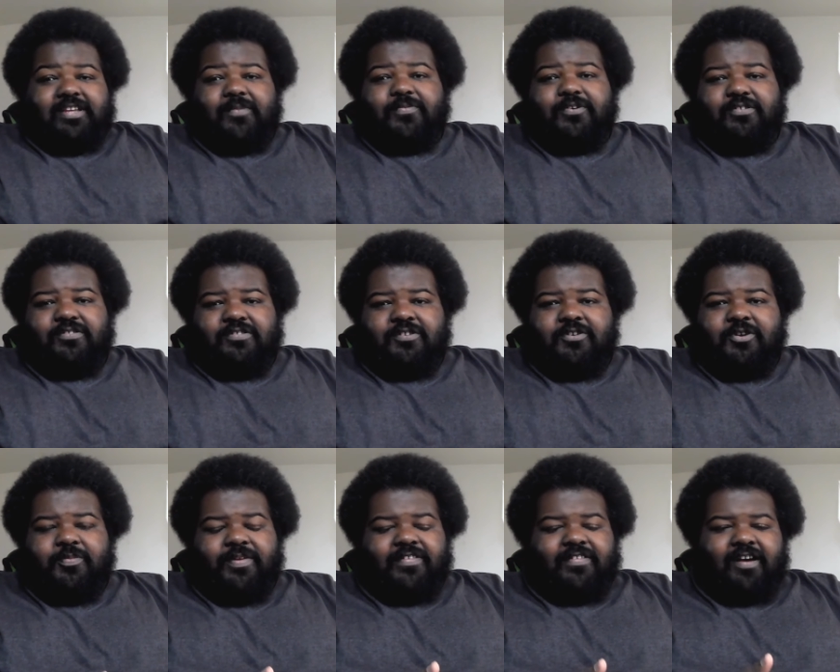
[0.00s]

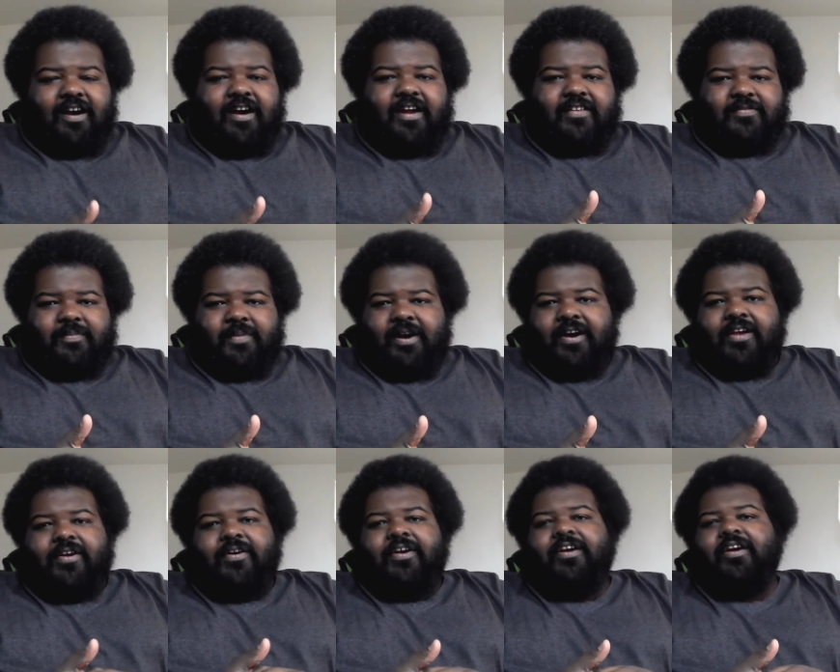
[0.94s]
YouTube, it's R S
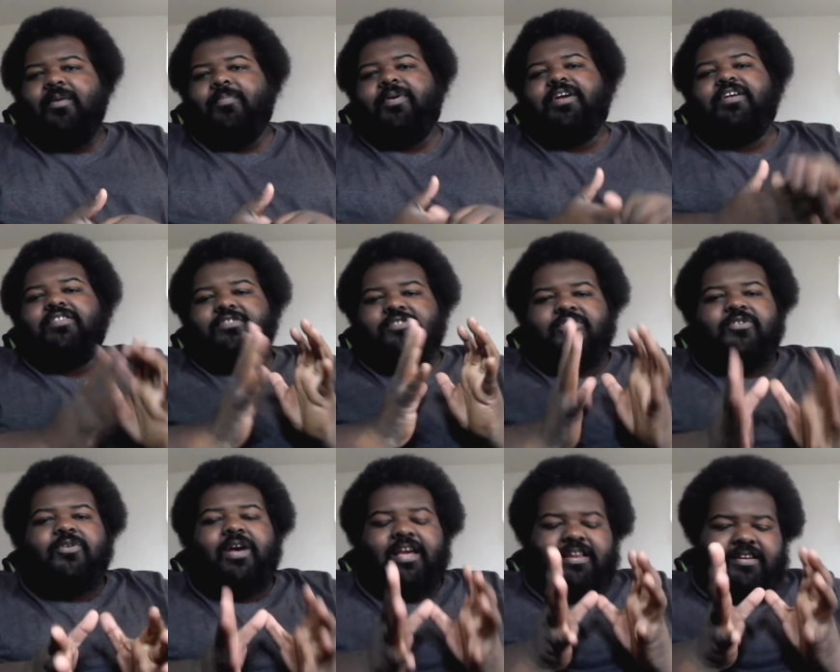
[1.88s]
Mario here, bringing
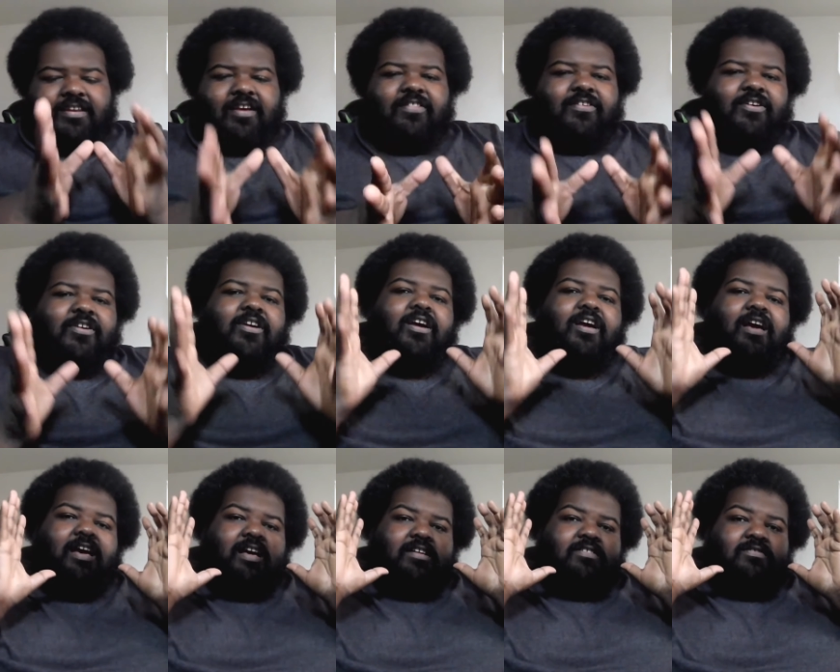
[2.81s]
you another
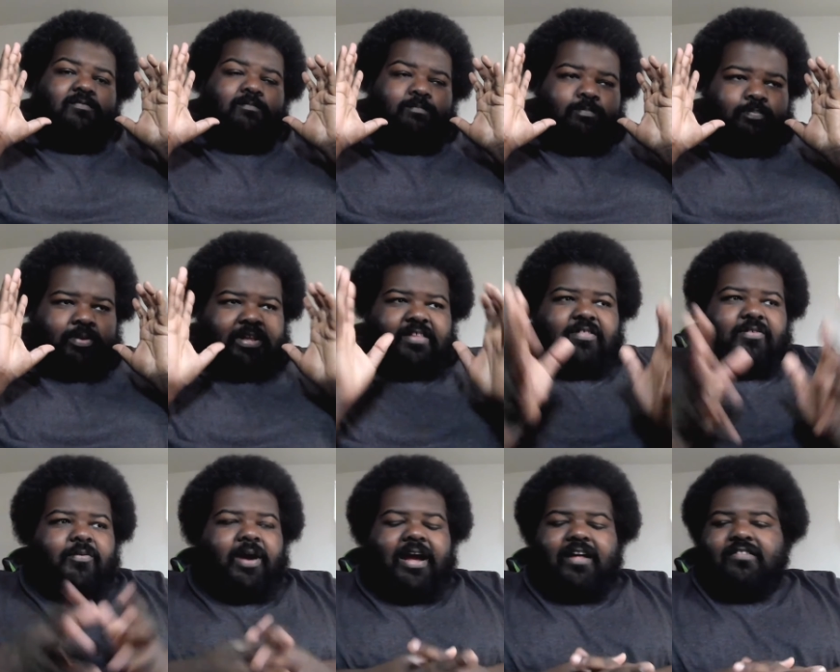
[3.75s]
Breath of
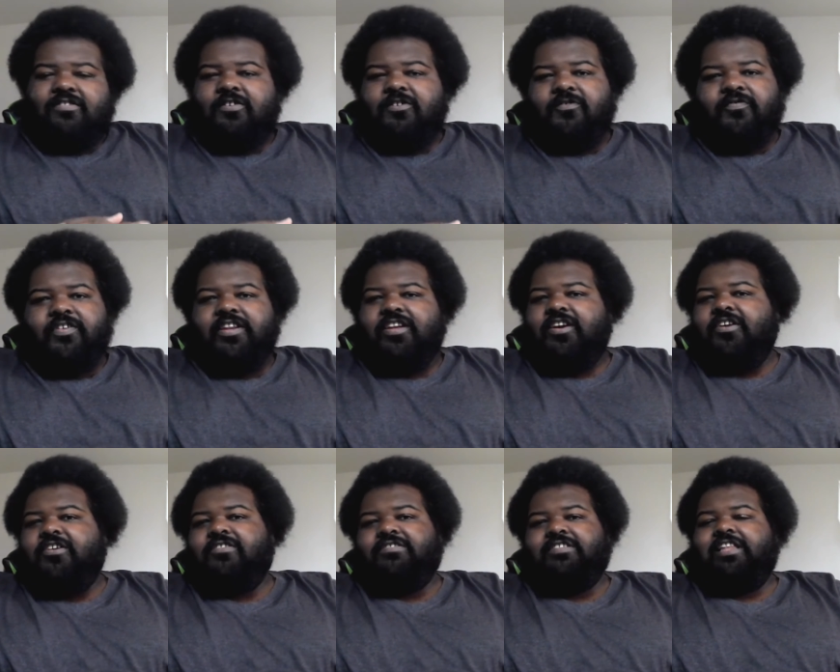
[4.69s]
the Wild two
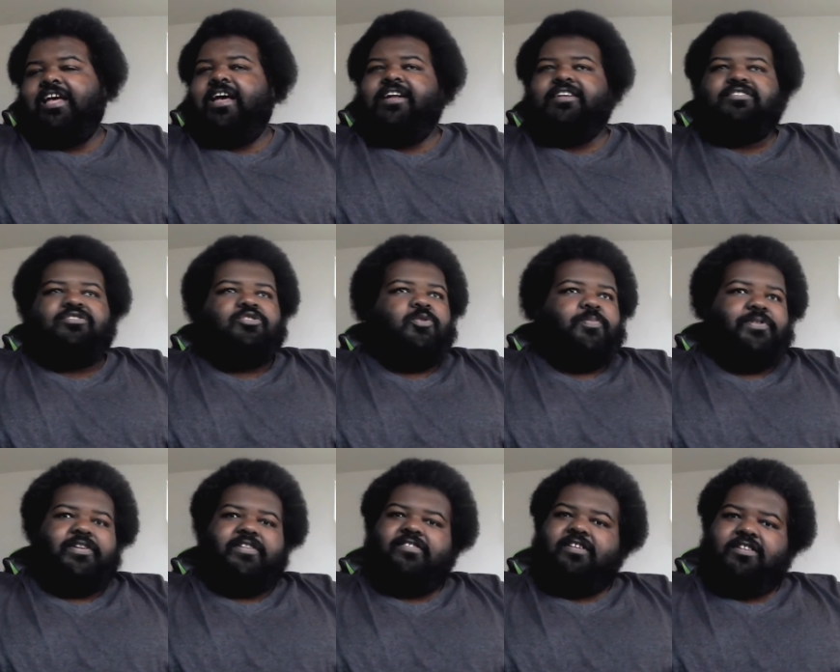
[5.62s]
video slash
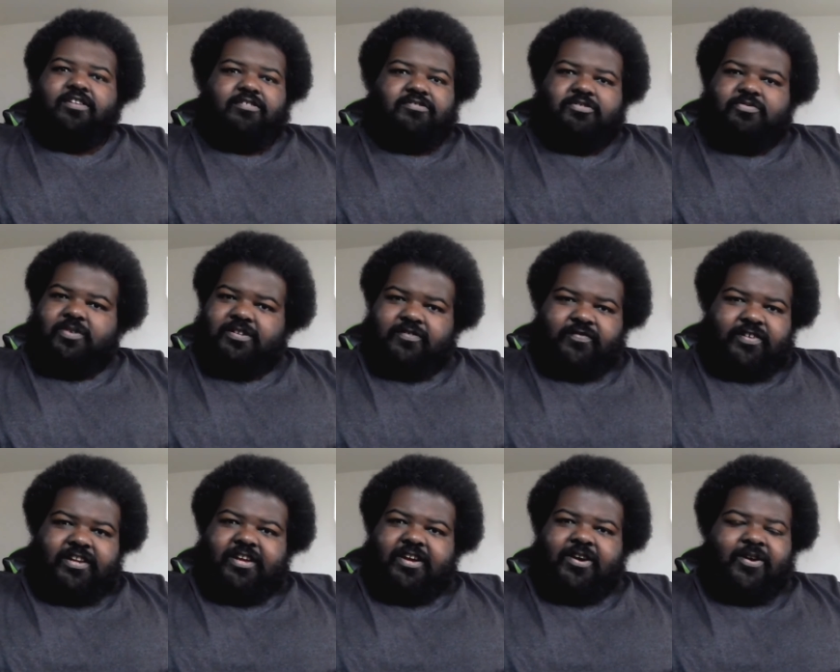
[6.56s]
Super Nintendo Switch
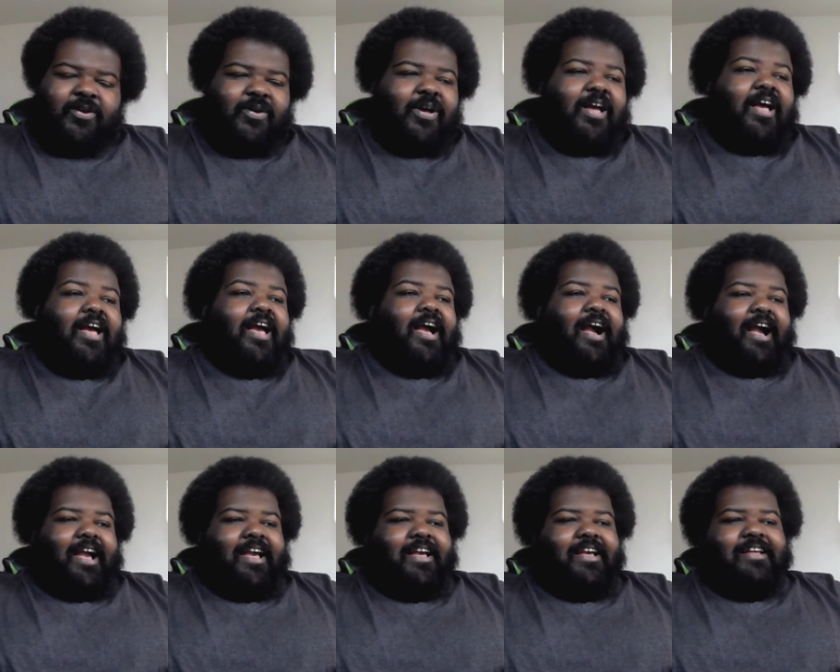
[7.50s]
video,
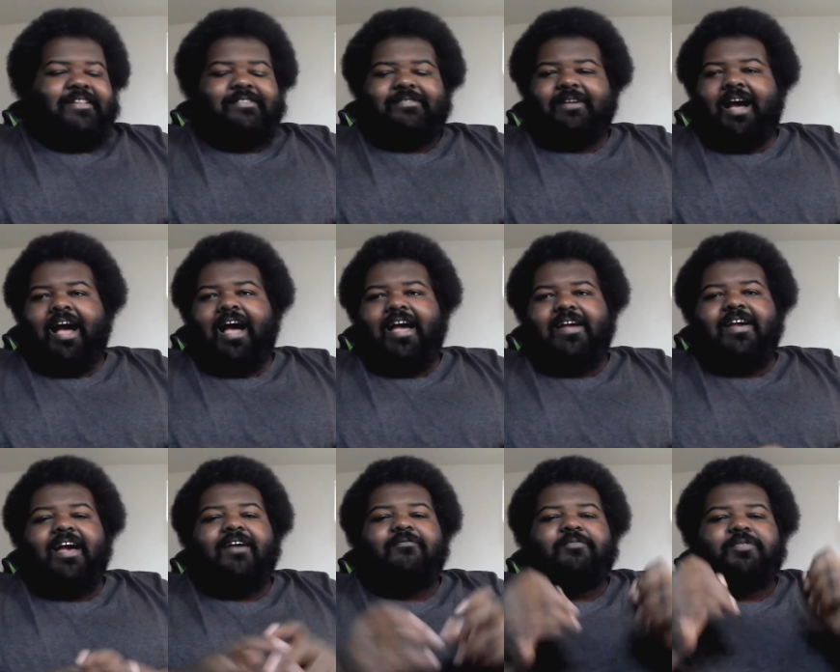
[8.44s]
and I
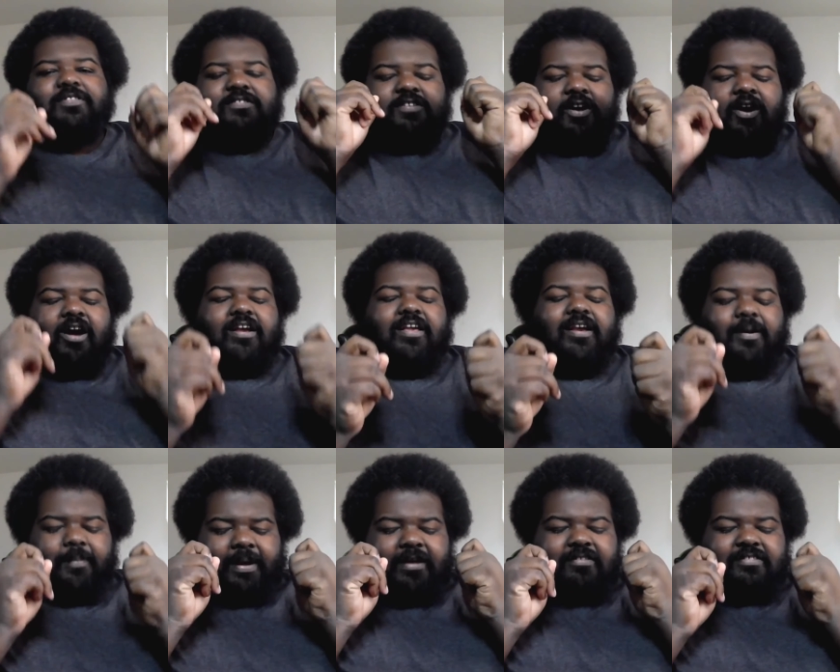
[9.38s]
have been talking
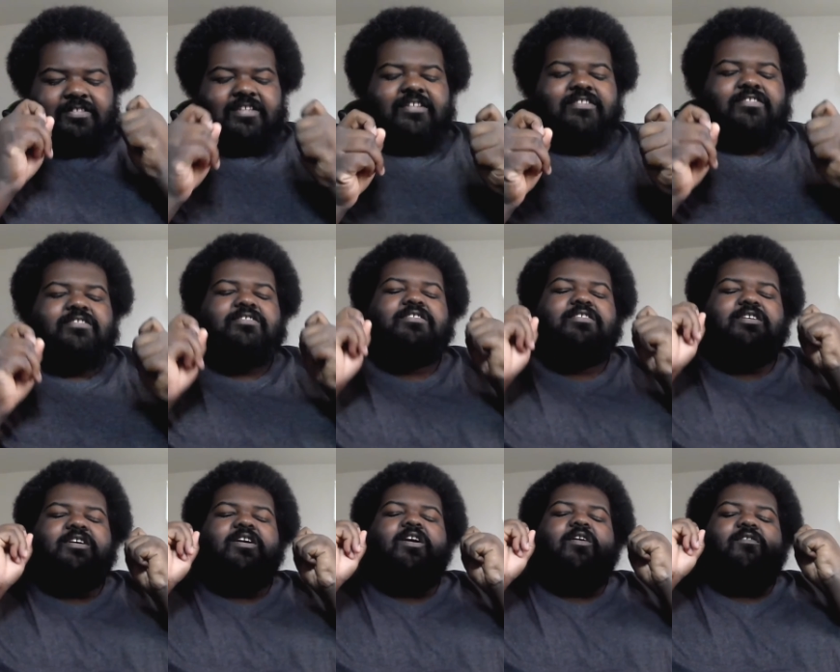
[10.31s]
about this
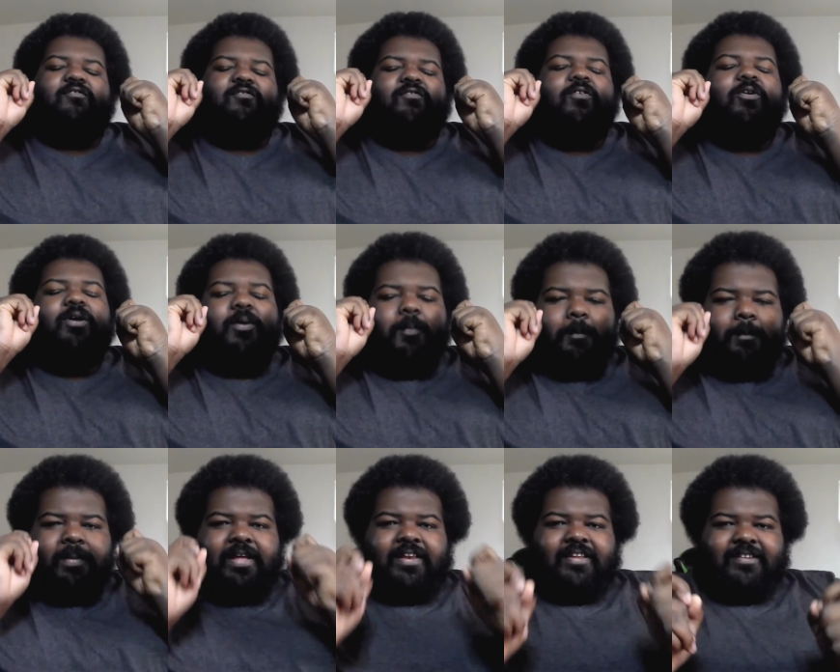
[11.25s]
for a
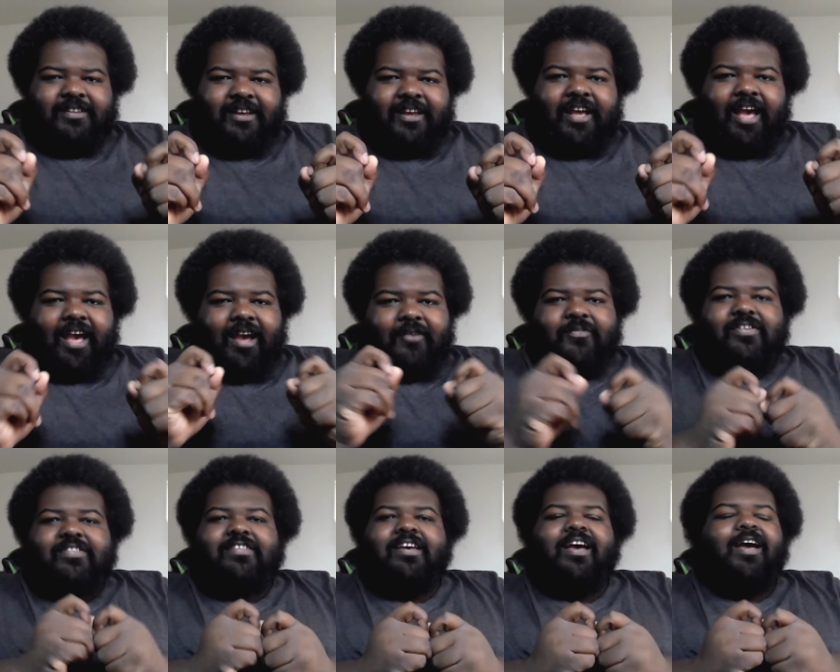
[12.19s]
minute.
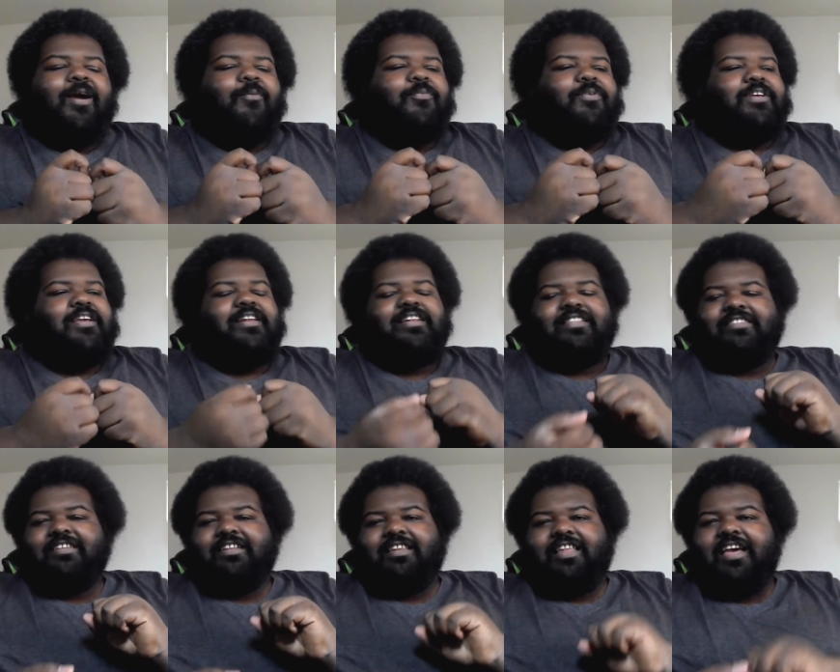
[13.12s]
Every time we get a
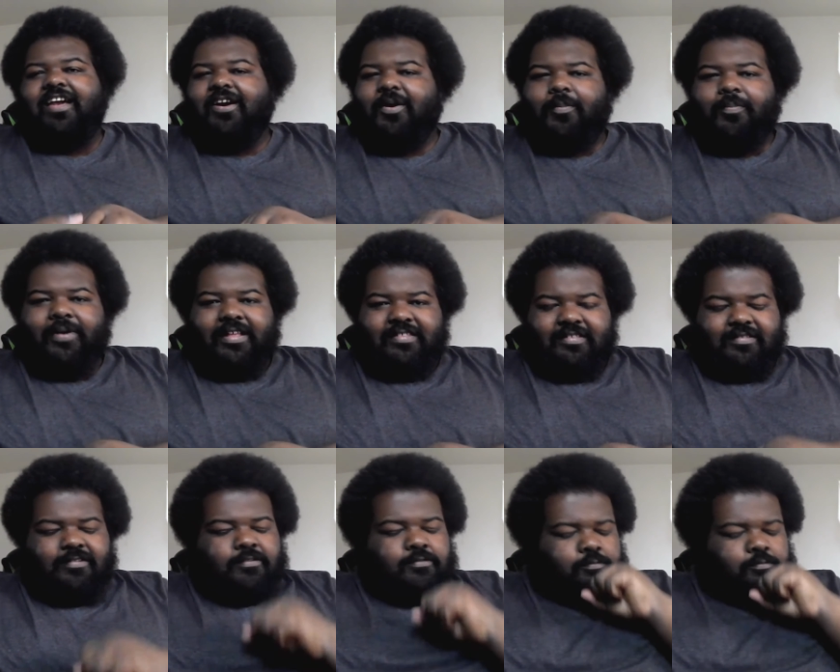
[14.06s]
delay on Breath of,